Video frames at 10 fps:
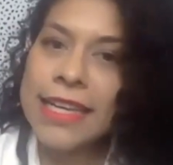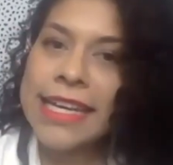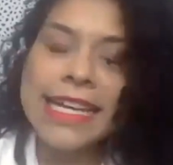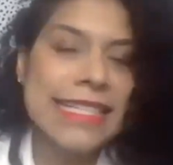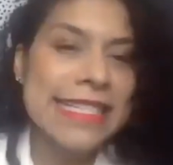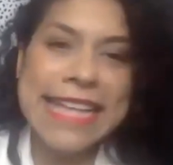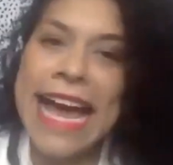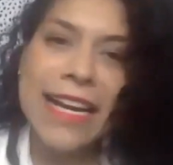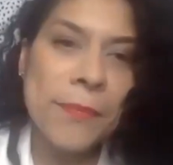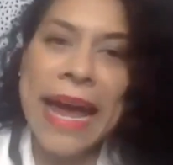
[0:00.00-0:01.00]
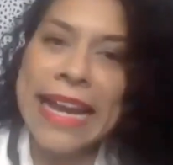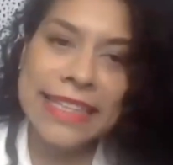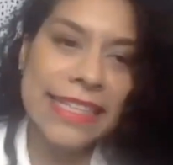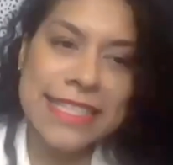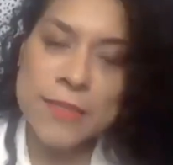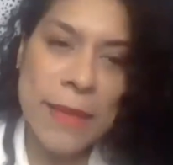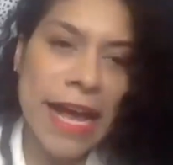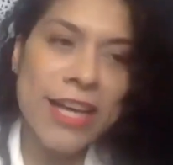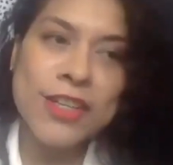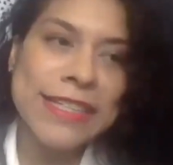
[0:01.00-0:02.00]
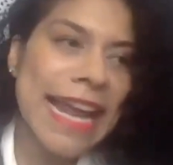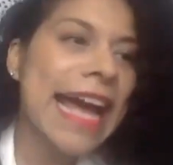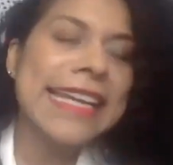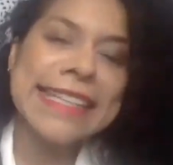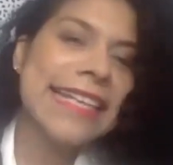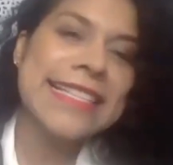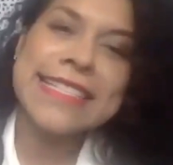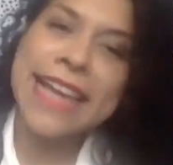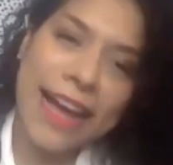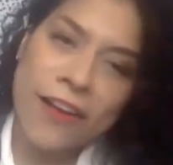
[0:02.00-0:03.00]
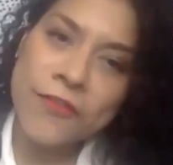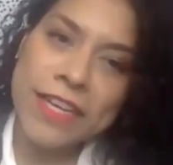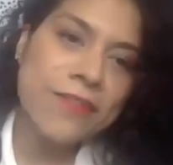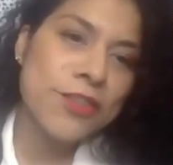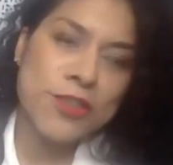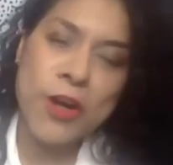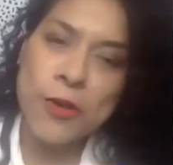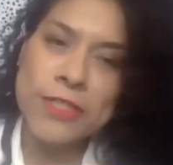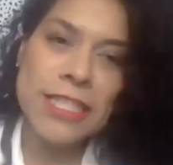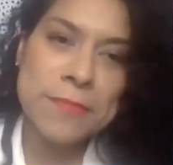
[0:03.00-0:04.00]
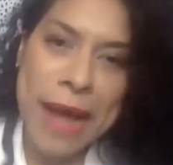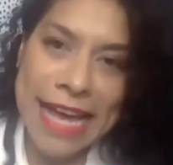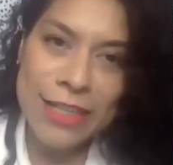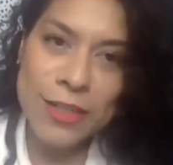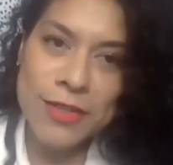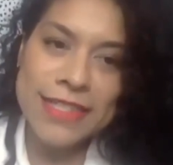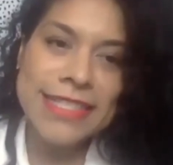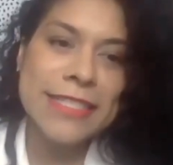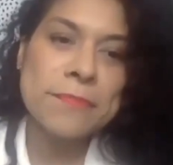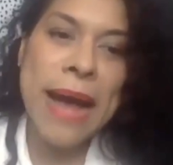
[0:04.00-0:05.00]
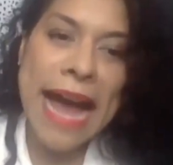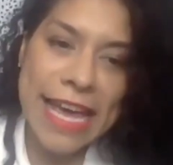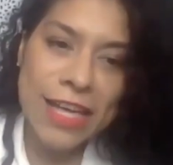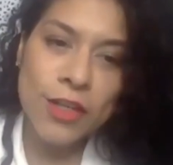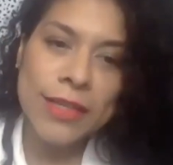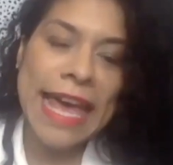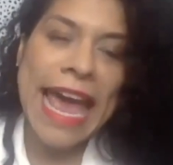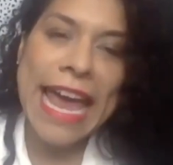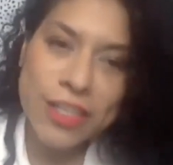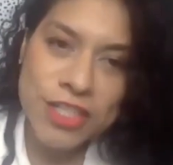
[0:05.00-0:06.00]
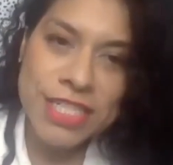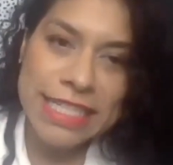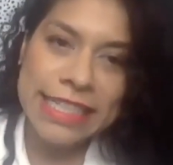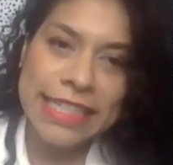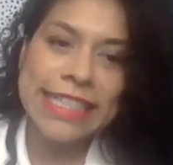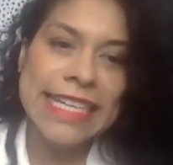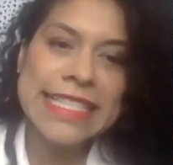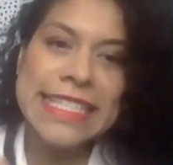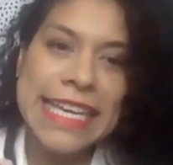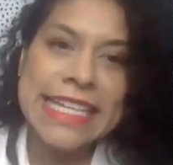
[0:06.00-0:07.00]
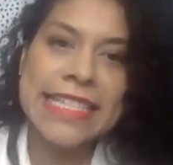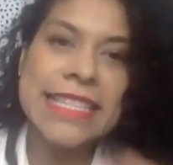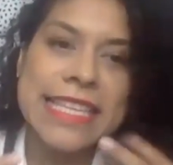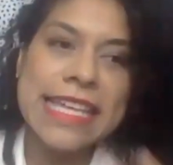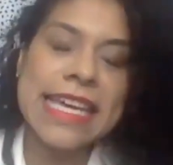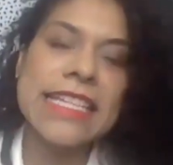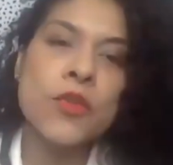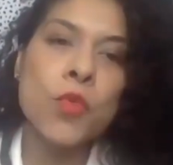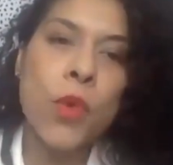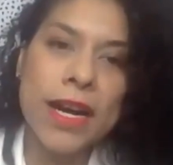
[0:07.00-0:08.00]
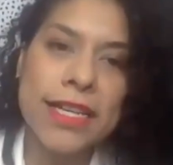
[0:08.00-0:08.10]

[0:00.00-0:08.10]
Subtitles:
it's not a bad thing to smile. You're not less tough if you don't smile. Smile, energy. It's what